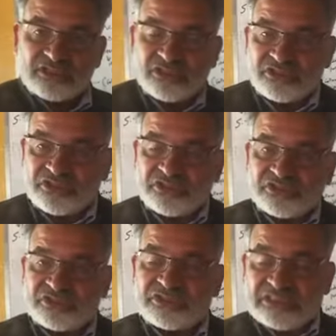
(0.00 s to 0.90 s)

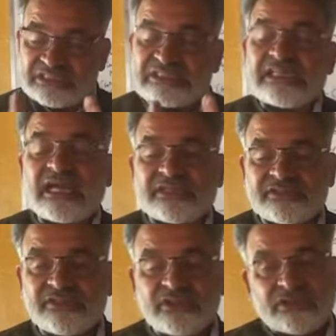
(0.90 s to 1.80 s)
countries is that
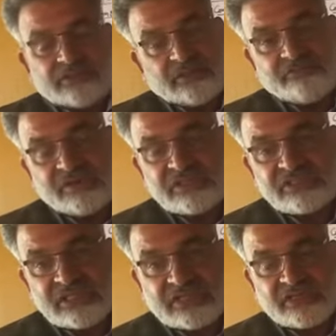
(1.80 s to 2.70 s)

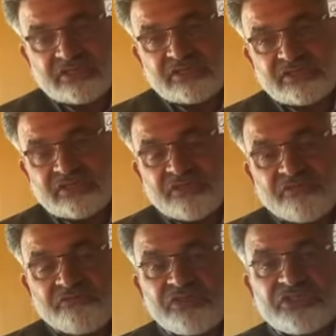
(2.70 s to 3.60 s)
once a country
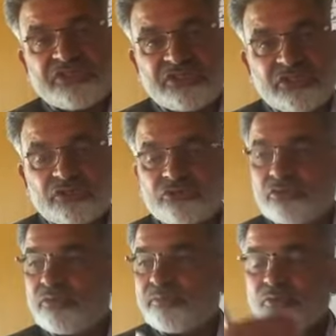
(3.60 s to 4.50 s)
wish
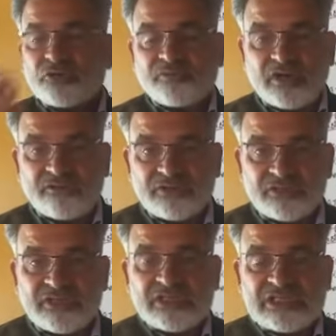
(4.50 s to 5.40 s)
to put
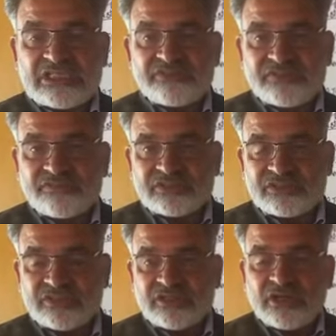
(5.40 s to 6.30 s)
forward his
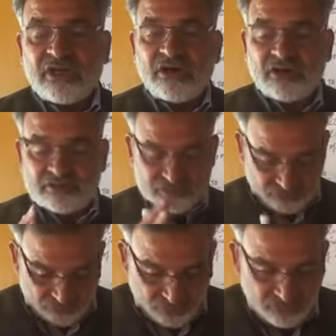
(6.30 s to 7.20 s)
views or to
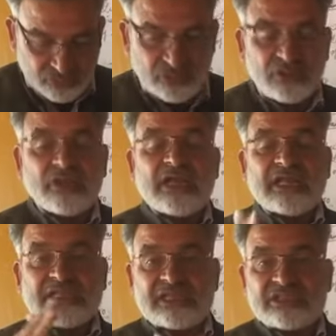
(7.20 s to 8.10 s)
go
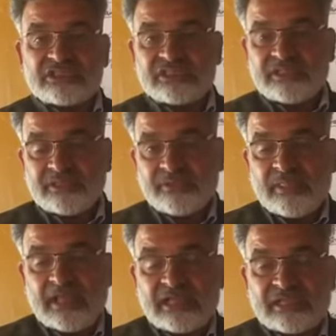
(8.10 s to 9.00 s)
against the
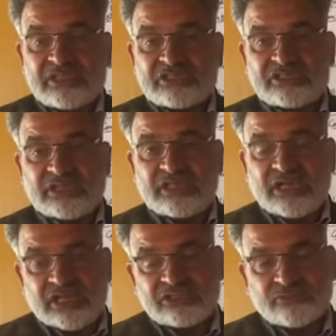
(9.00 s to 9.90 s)

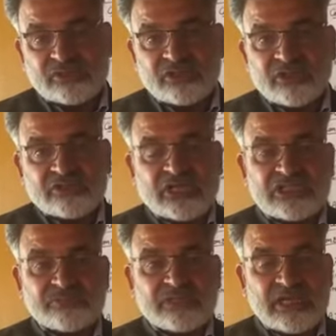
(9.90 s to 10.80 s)
hegemon, the
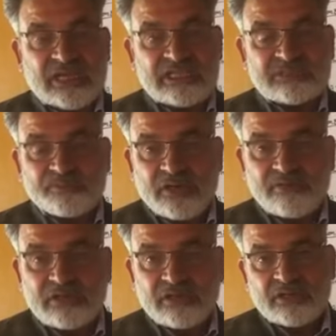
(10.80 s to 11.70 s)
hegemon has the
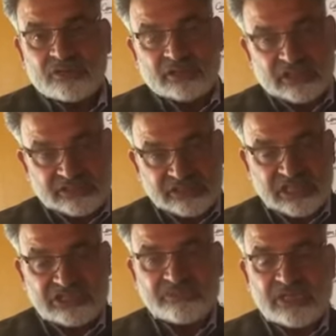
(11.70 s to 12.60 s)
power. The
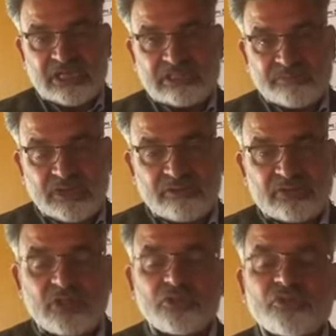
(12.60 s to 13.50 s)
hegemon has the power
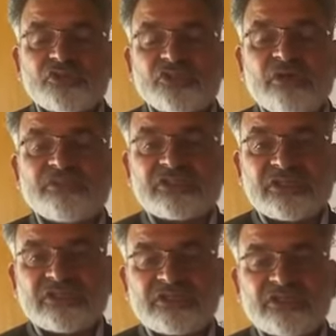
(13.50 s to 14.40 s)
to stop this
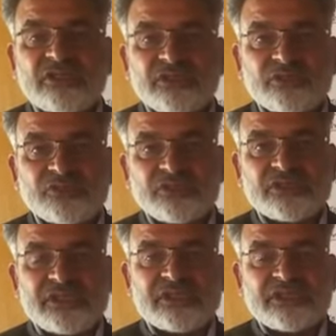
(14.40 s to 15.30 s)
country doing
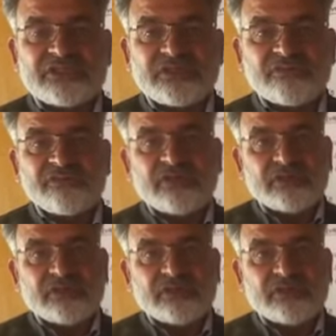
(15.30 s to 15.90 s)
any kind of